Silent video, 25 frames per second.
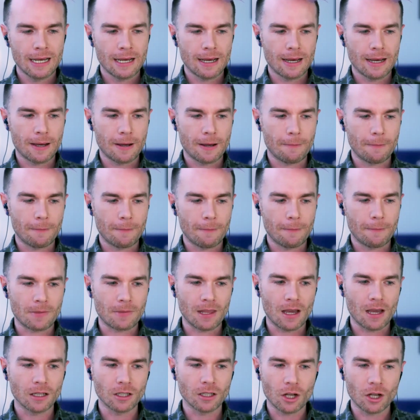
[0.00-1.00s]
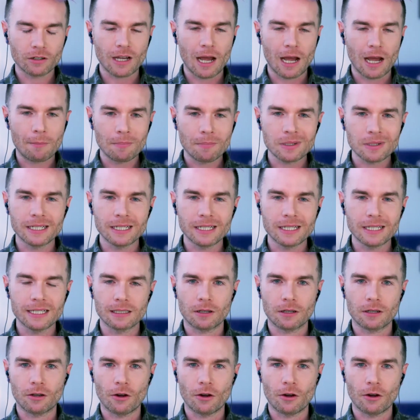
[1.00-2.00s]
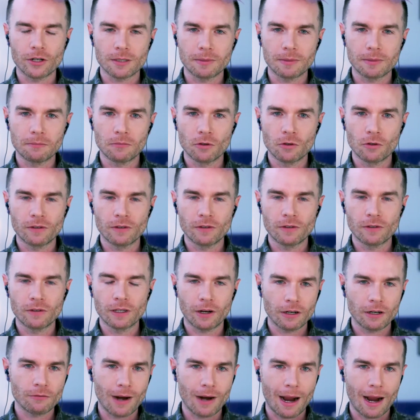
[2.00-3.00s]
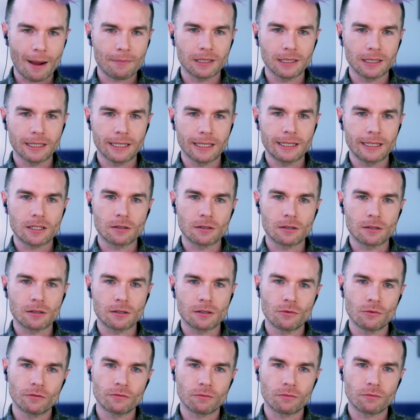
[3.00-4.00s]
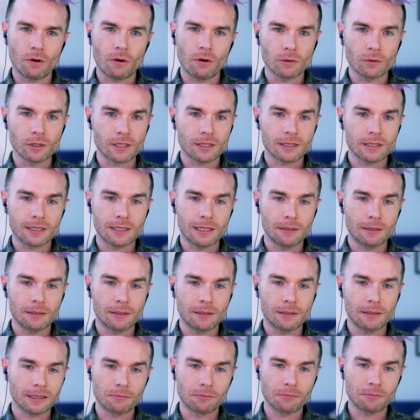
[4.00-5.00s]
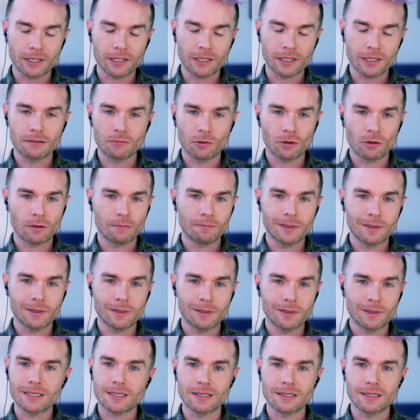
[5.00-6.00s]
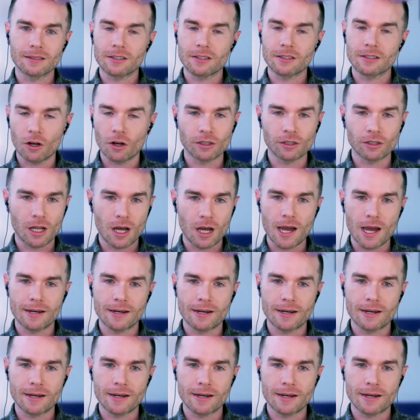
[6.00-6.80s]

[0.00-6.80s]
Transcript: a lot of companies are going to be moving very rapidly to move what was typically bricks and mortar businesses online.